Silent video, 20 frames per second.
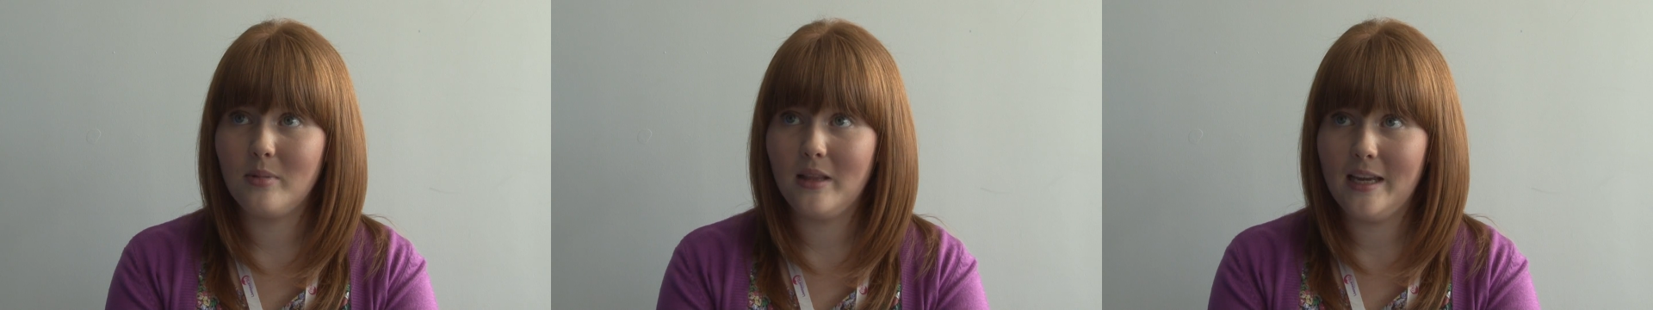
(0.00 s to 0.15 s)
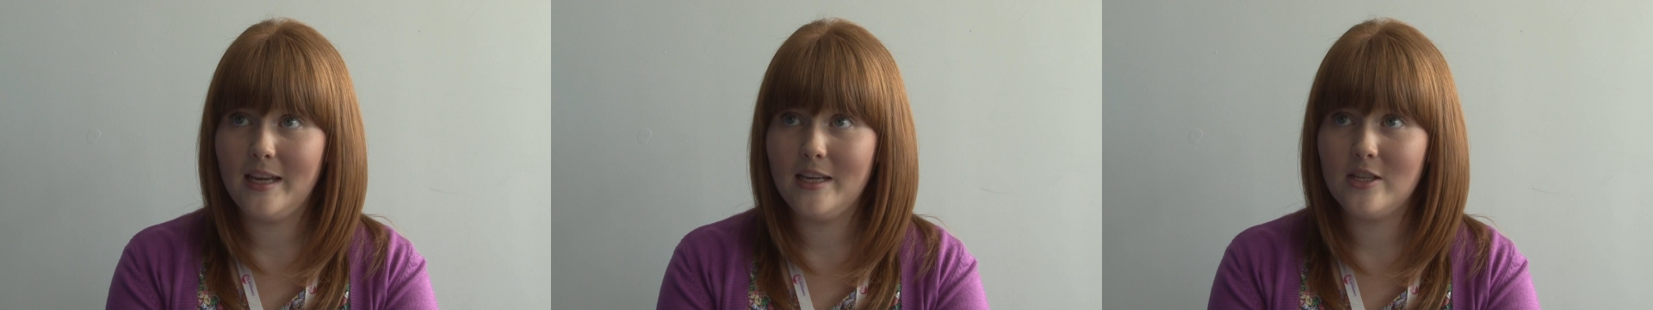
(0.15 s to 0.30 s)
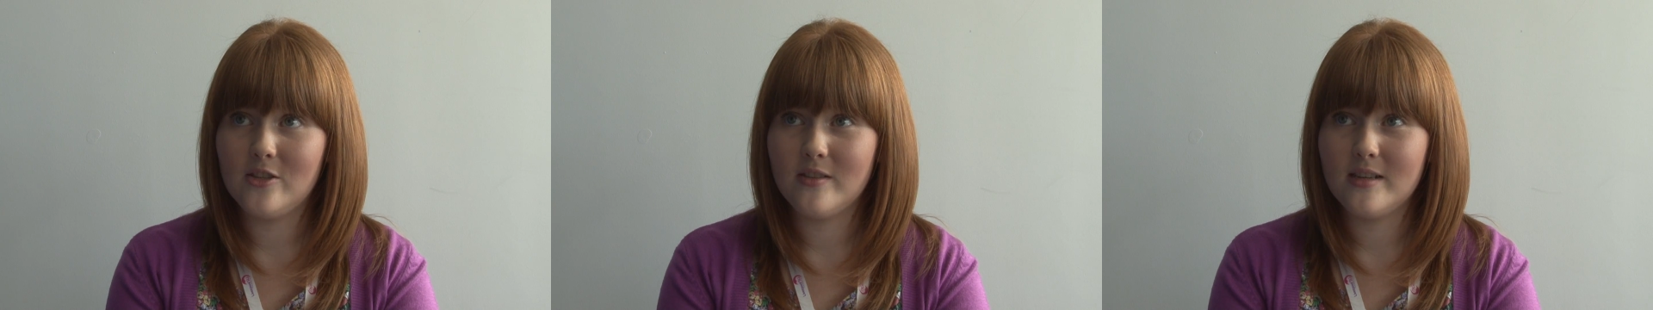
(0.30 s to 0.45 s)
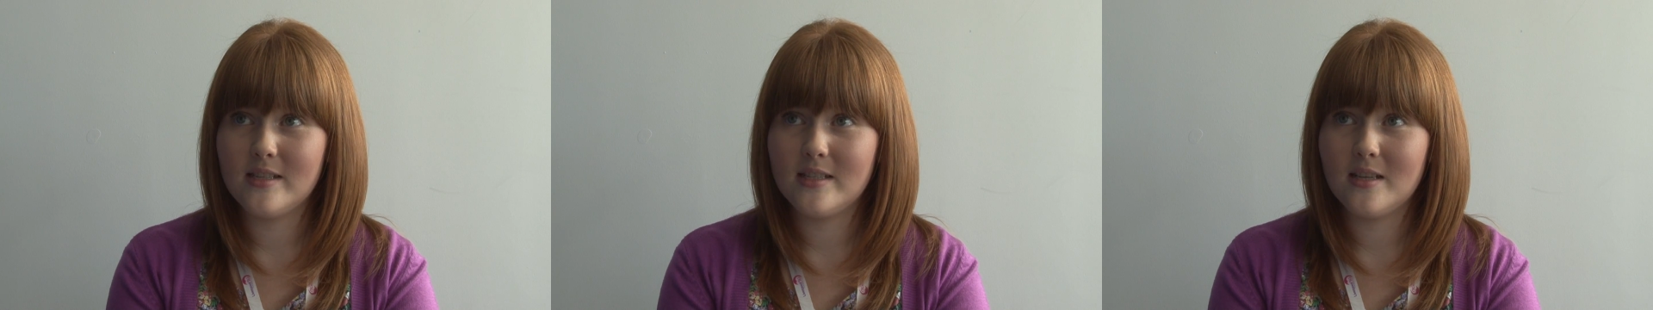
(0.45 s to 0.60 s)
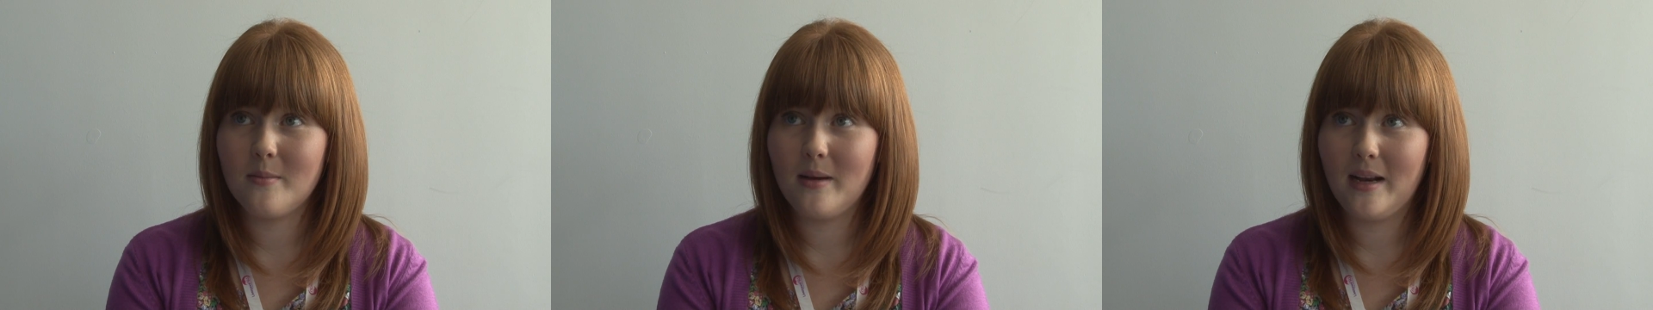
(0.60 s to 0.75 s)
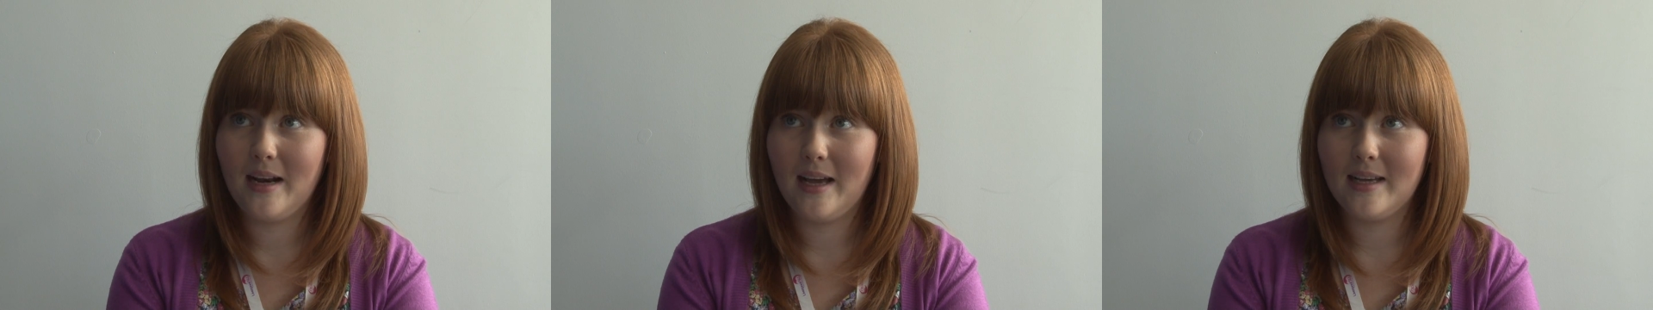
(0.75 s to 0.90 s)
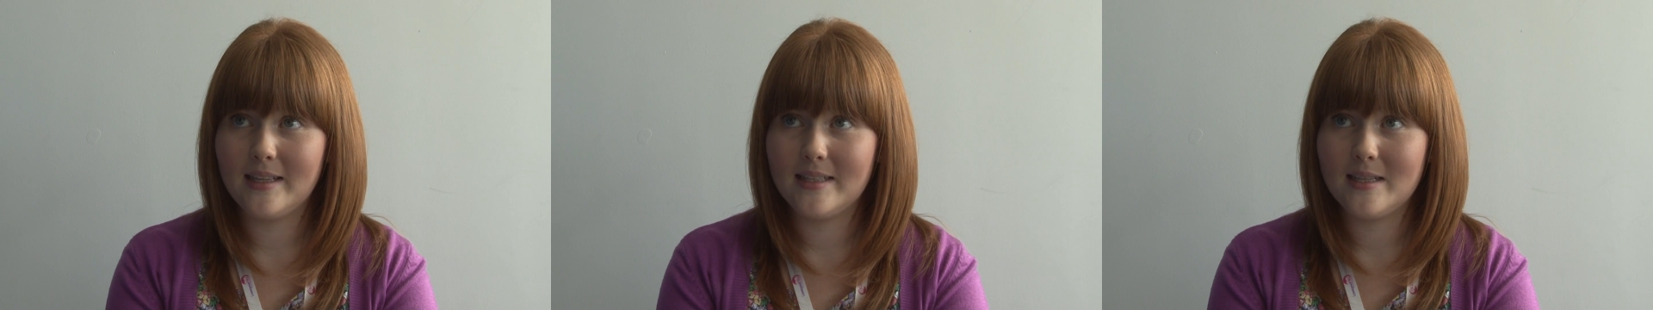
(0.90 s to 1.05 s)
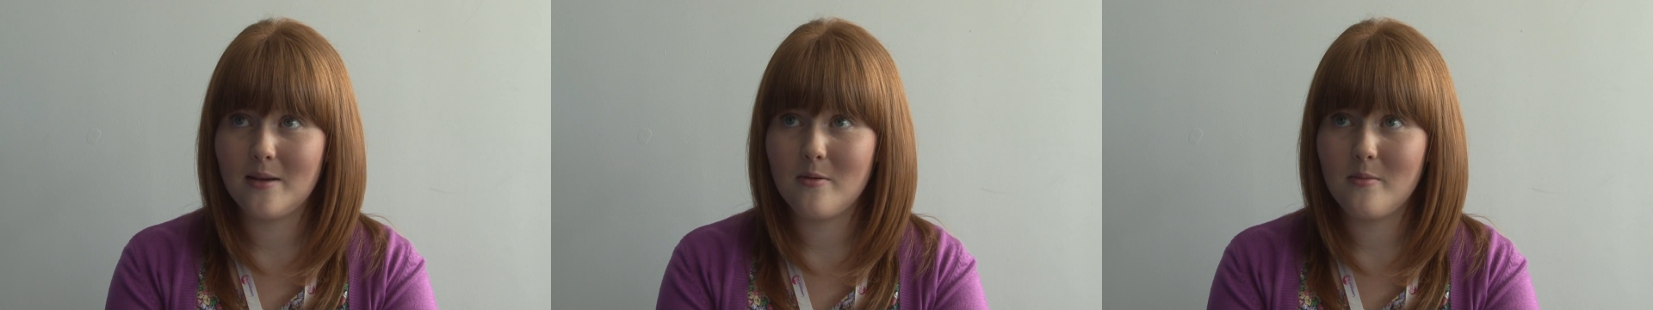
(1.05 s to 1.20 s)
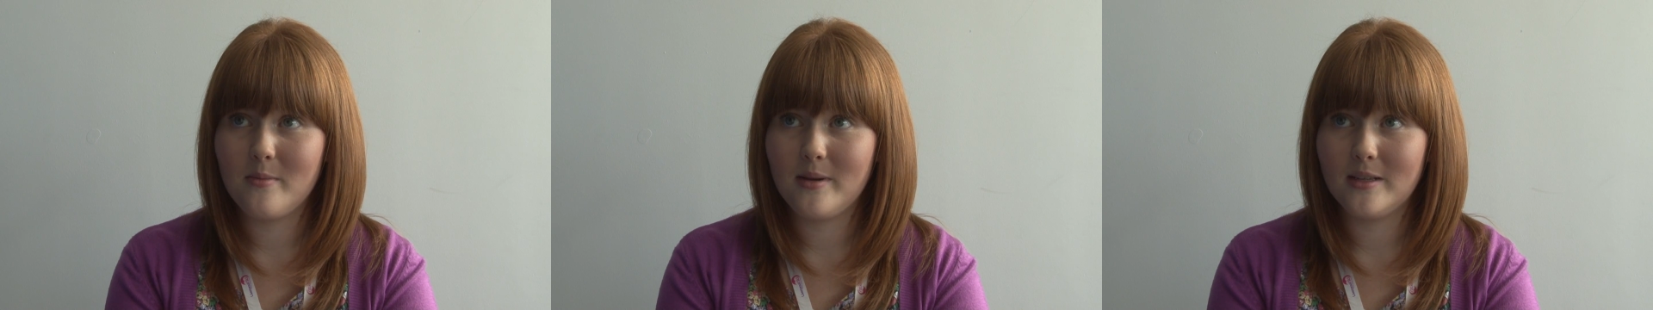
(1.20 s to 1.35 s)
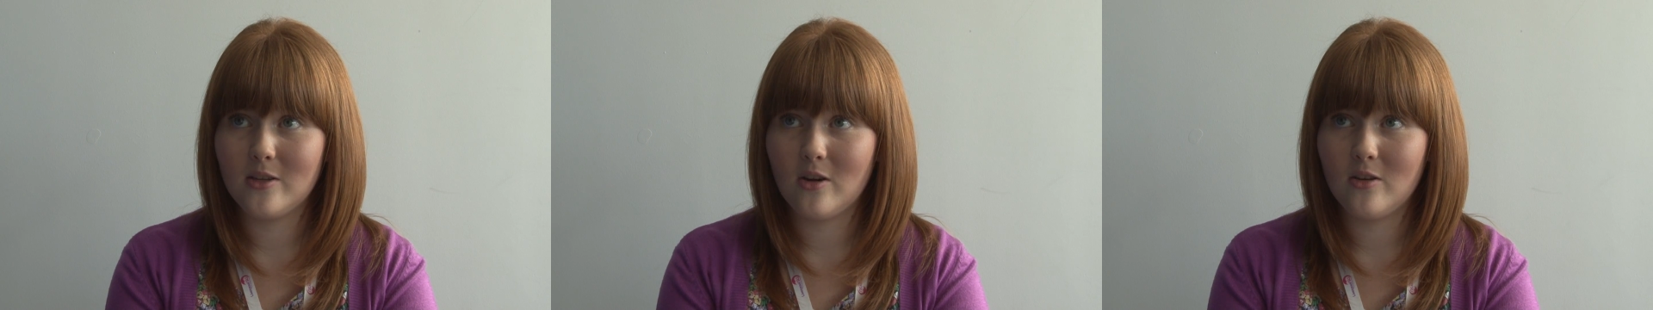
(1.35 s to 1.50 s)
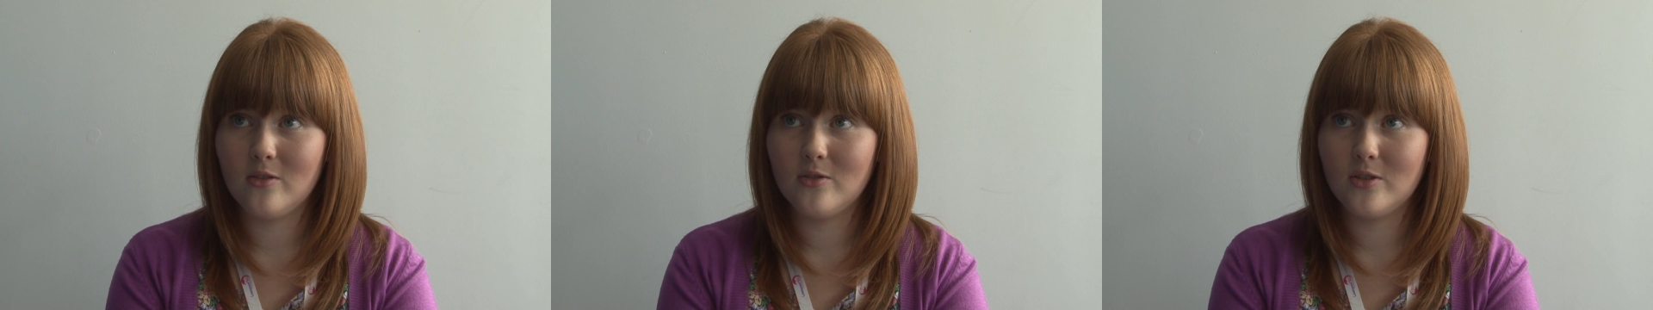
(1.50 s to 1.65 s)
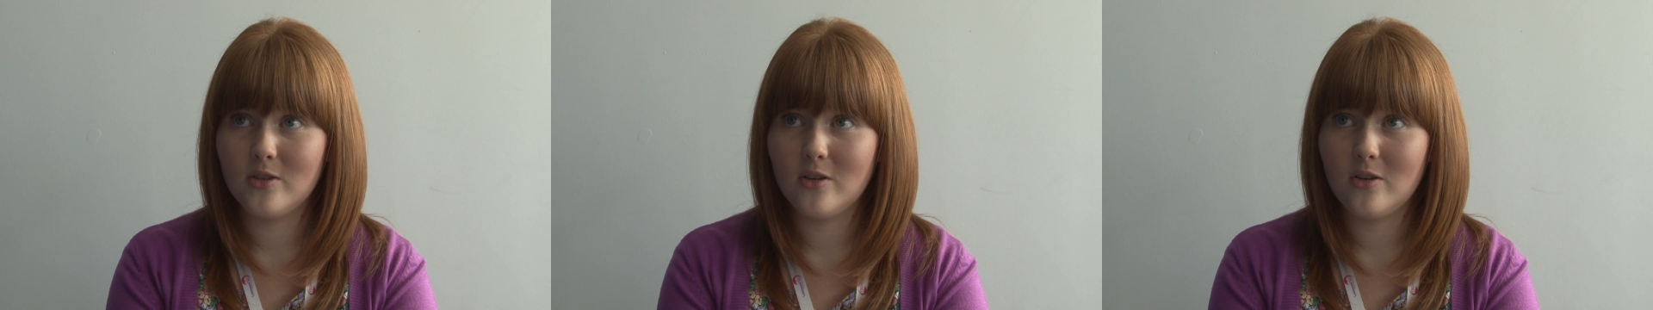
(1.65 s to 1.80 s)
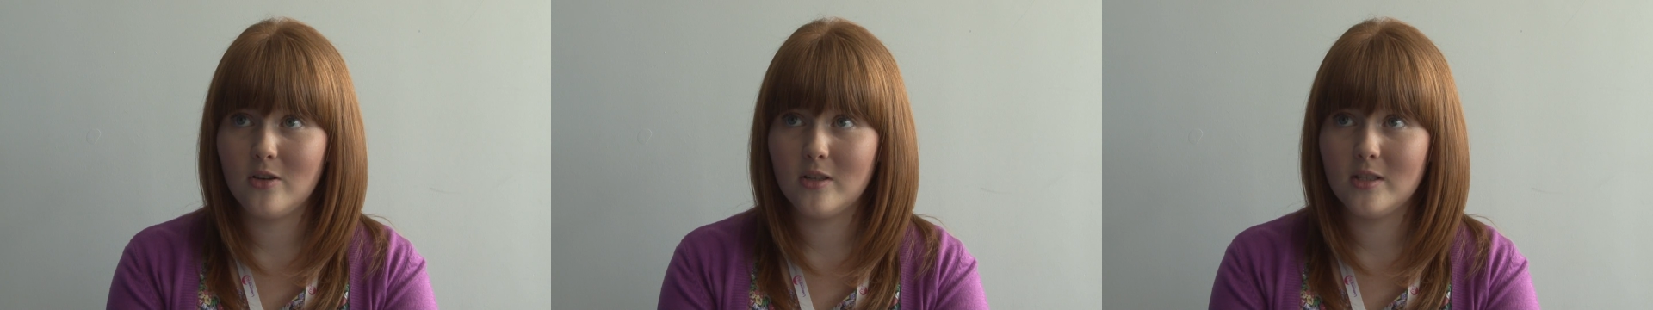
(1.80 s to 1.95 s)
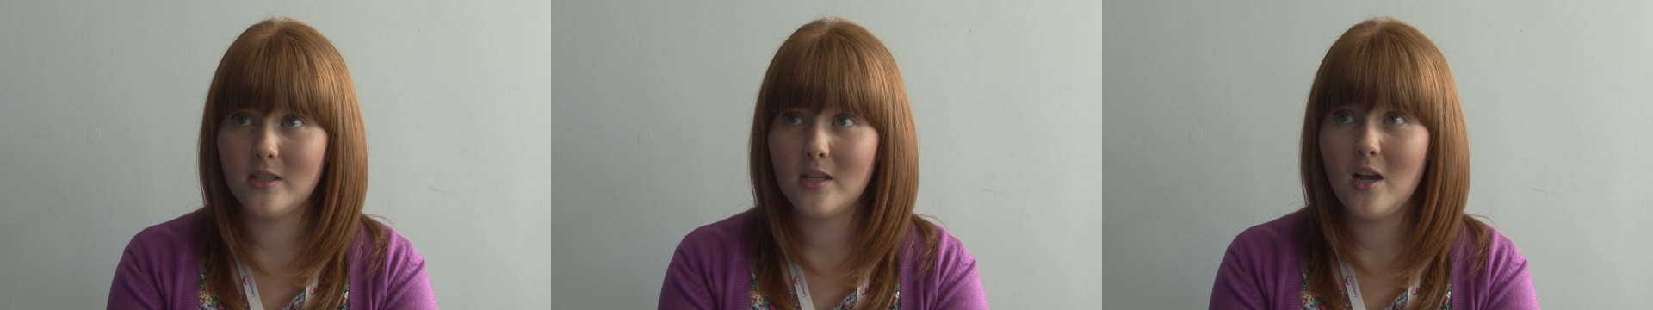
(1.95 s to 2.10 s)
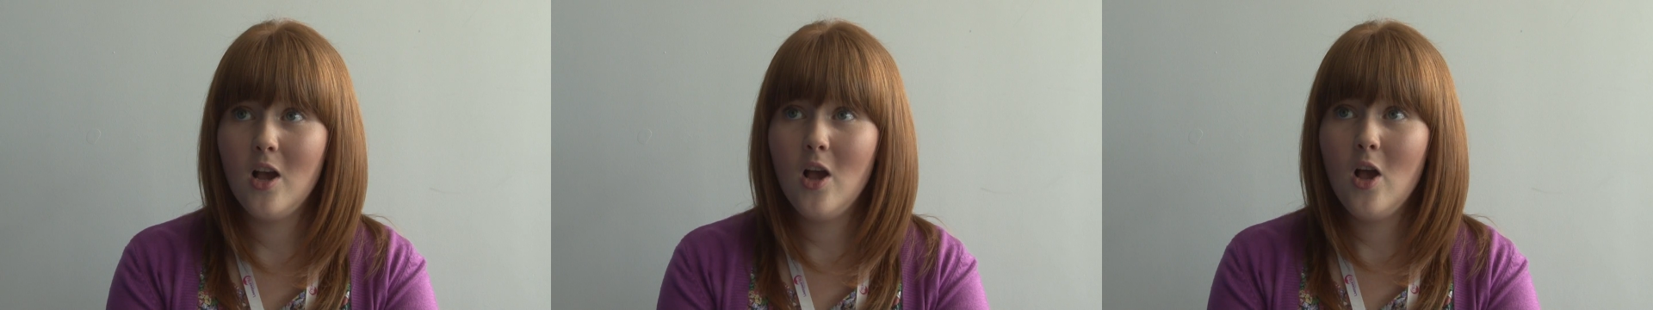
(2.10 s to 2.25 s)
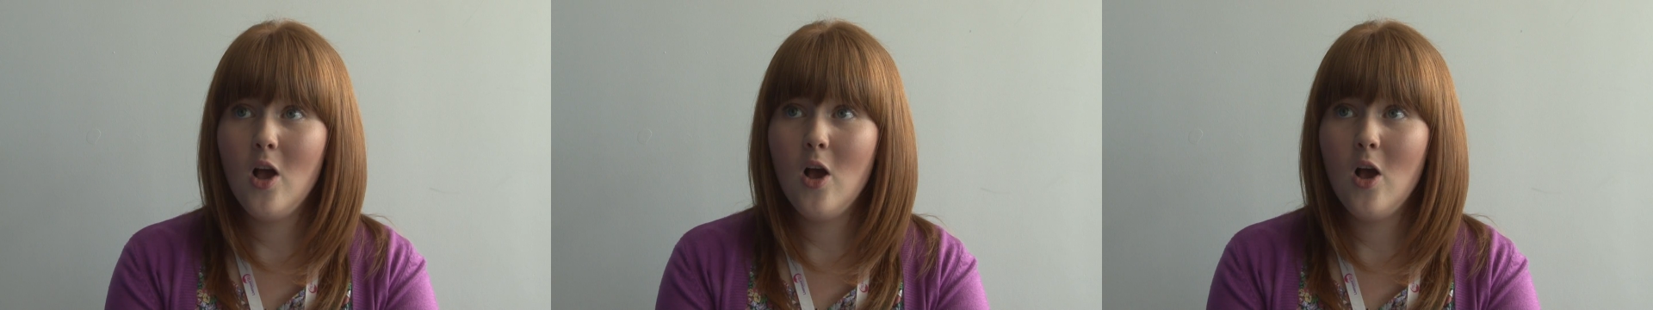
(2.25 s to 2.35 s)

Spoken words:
plagiarism and academic misconduct,